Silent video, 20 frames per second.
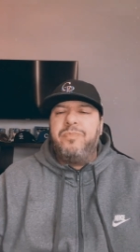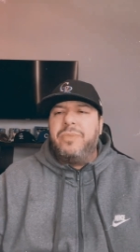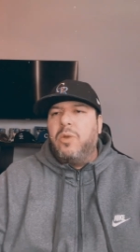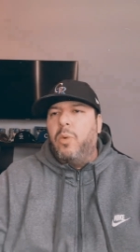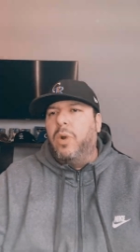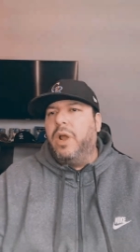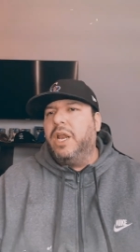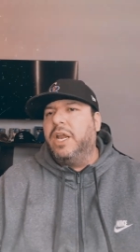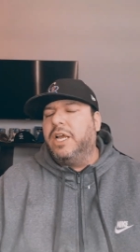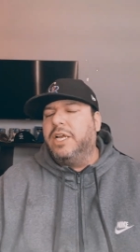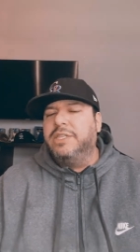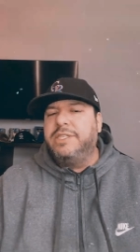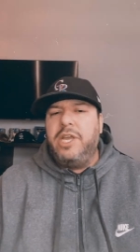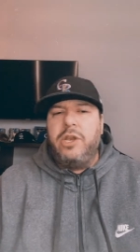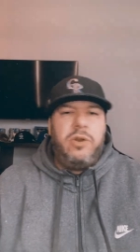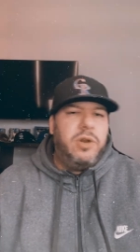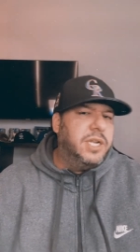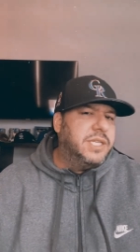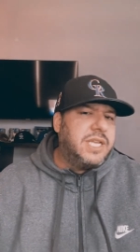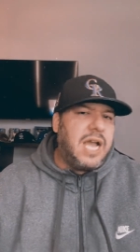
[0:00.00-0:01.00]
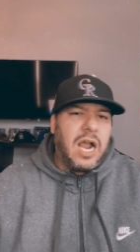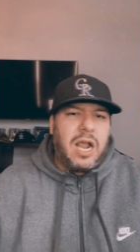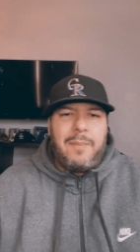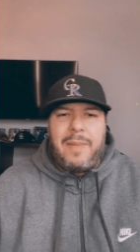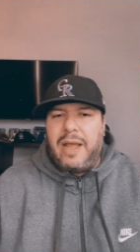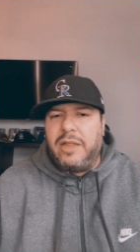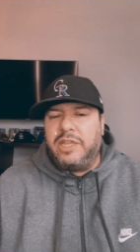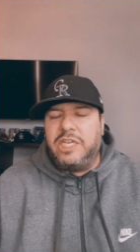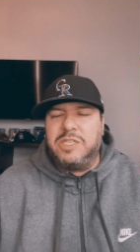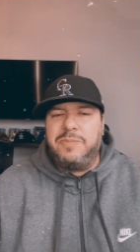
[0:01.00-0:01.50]
We're going to continue to talk
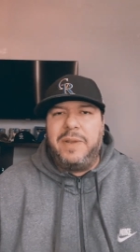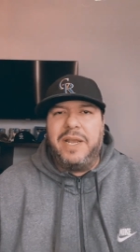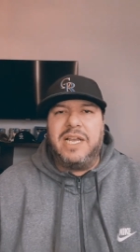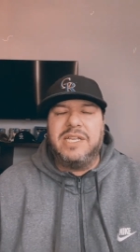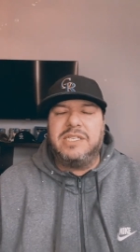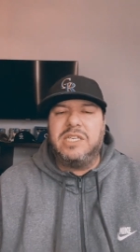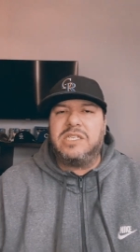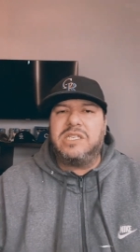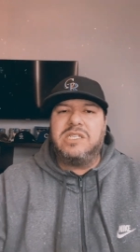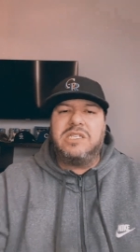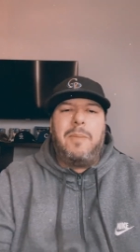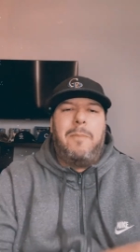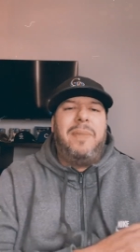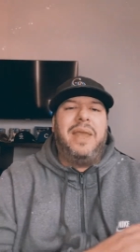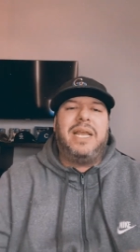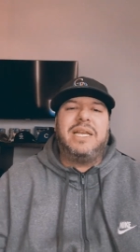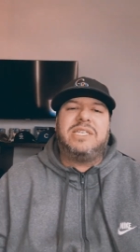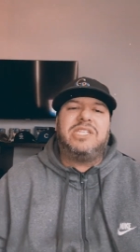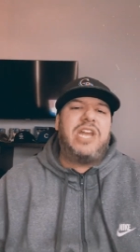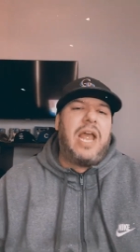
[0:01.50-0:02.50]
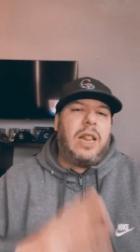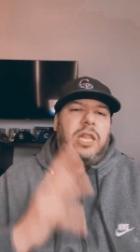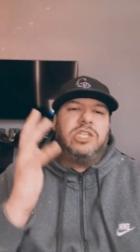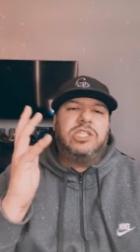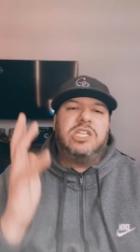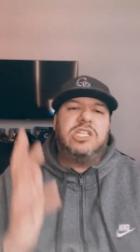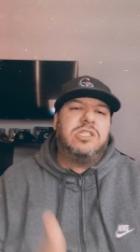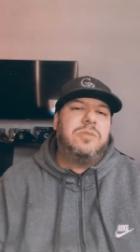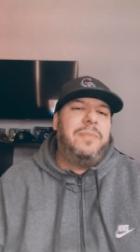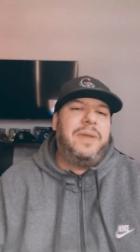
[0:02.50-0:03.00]
about this because this is the biggest
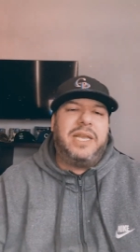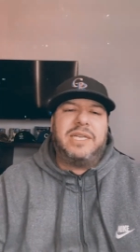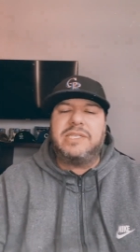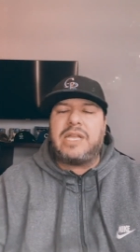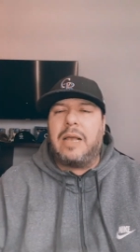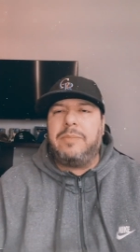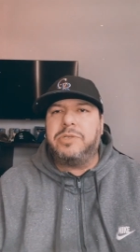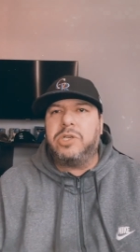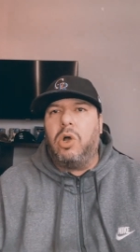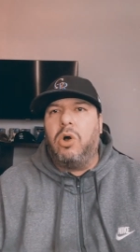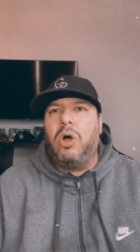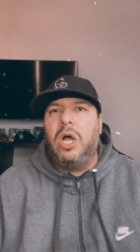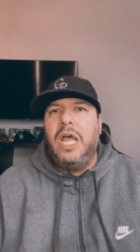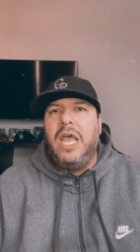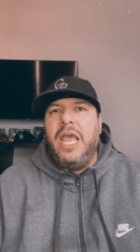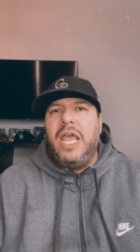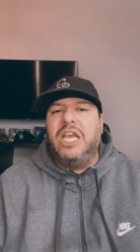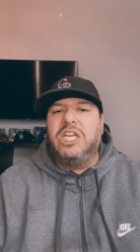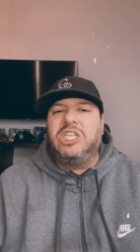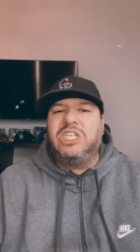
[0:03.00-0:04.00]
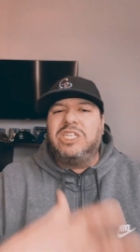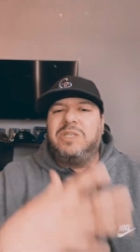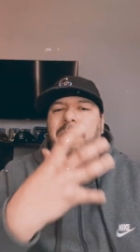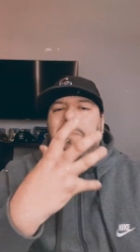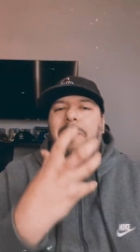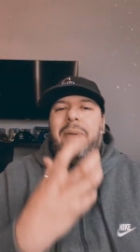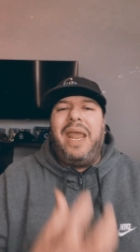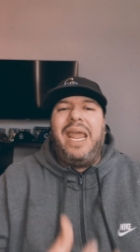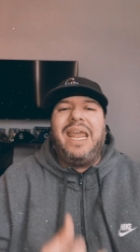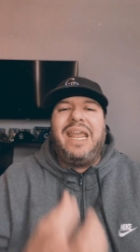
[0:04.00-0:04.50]
challenge. This is the biggest obstacle, is just
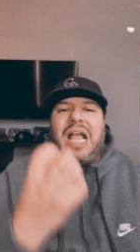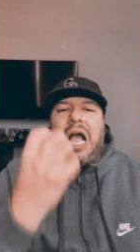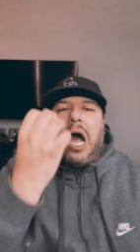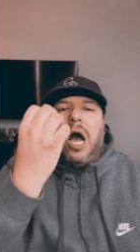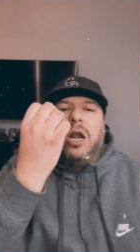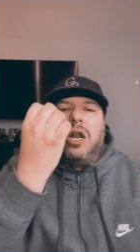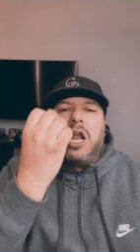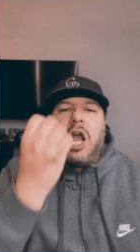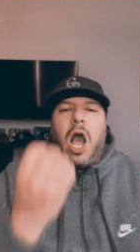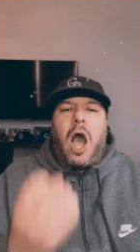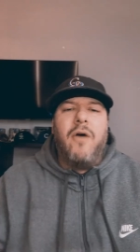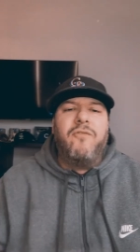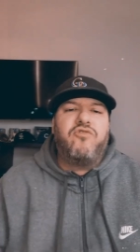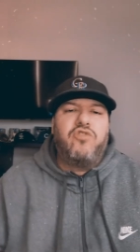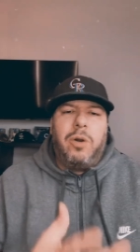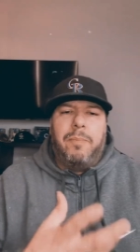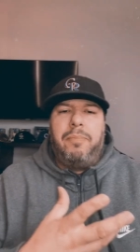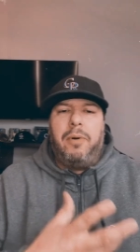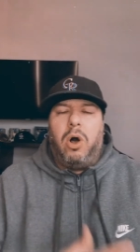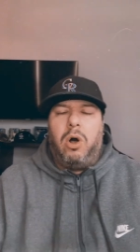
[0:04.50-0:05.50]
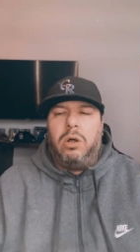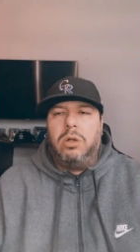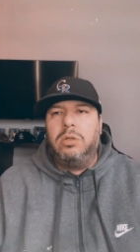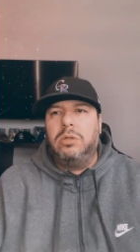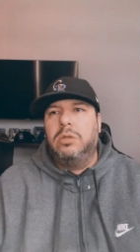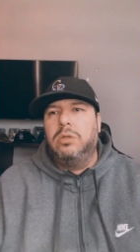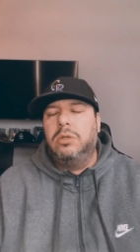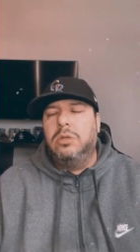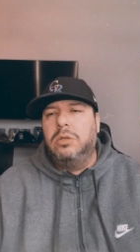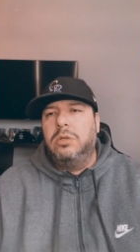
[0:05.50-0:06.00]
being uncomfortable.
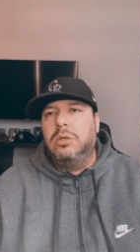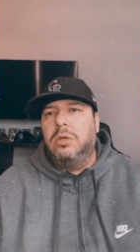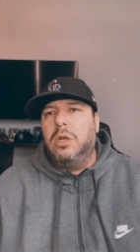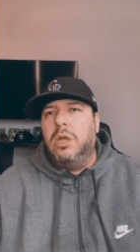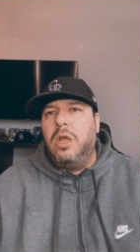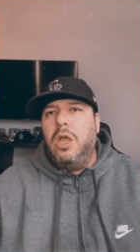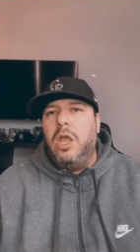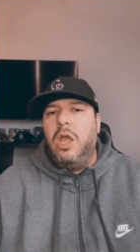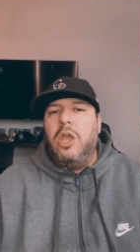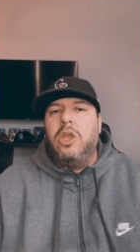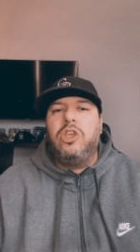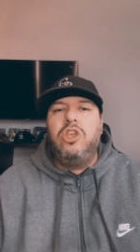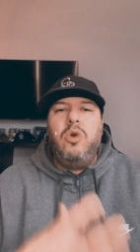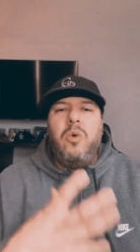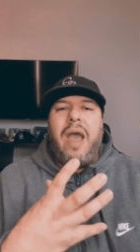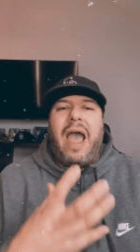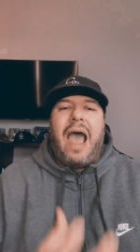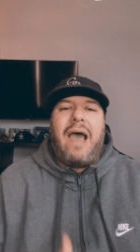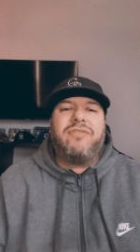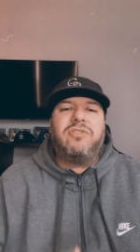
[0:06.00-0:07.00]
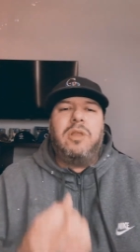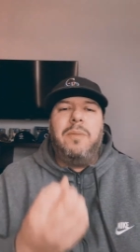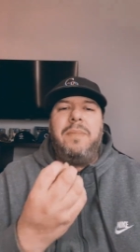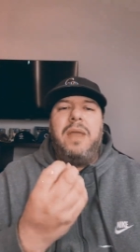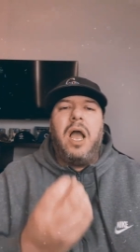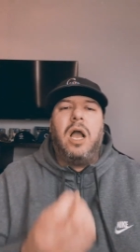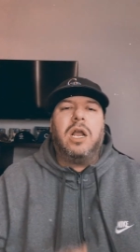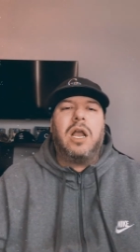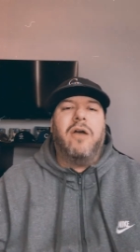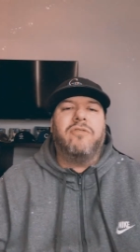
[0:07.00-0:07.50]
You have to be
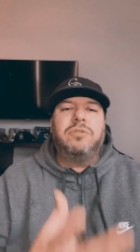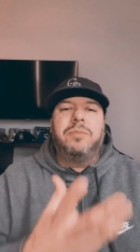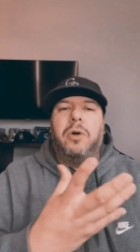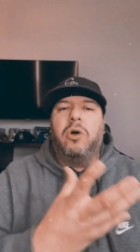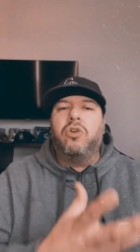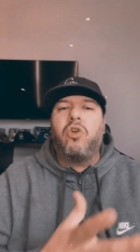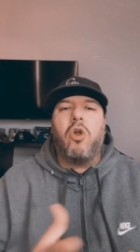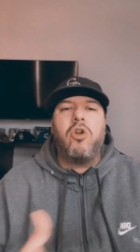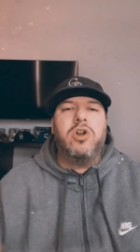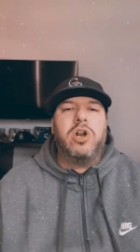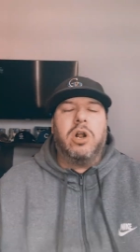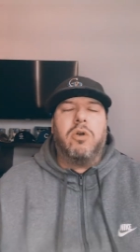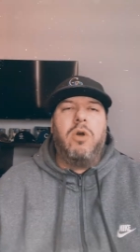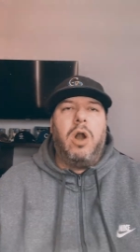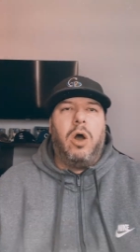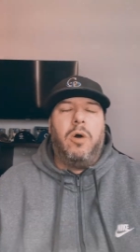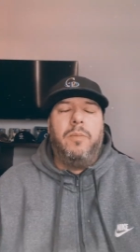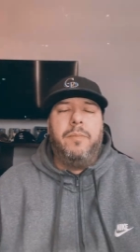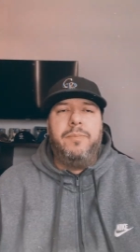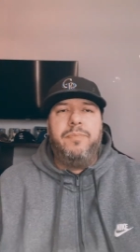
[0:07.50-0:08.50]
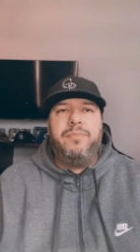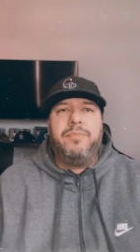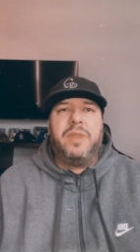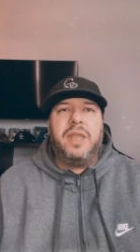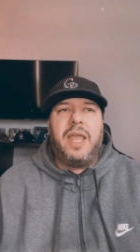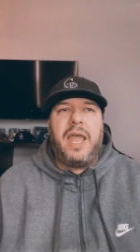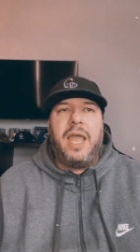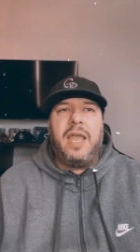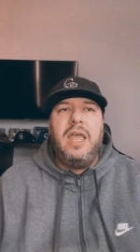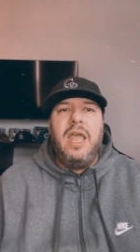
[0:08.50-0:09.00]
uncomfortable in order to grow.
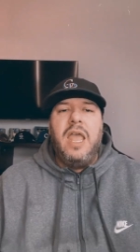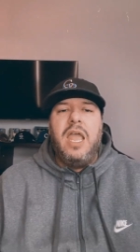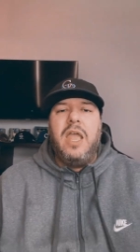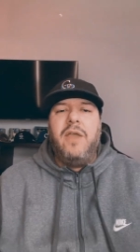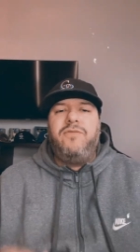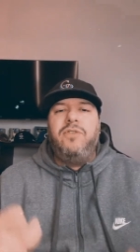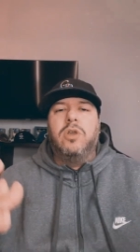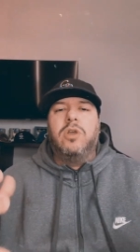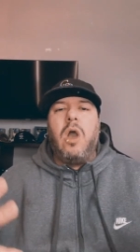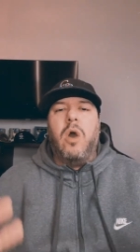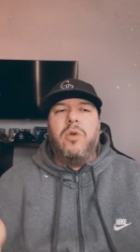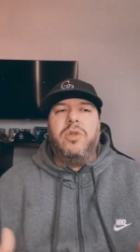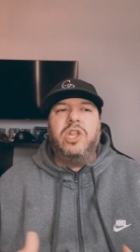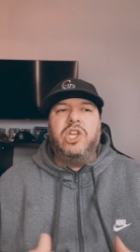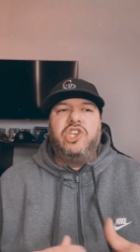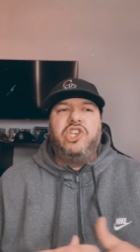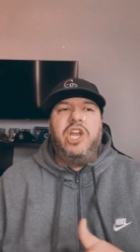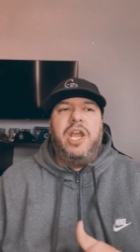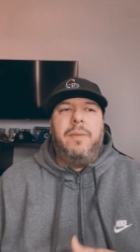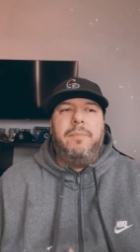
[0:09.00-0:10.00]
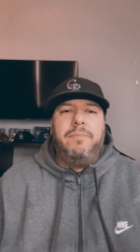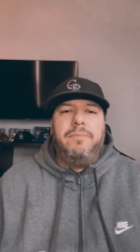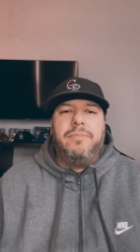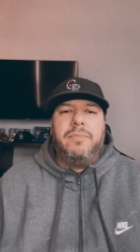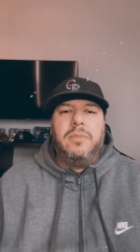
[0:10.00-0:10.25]
Okay. If you go to the gym,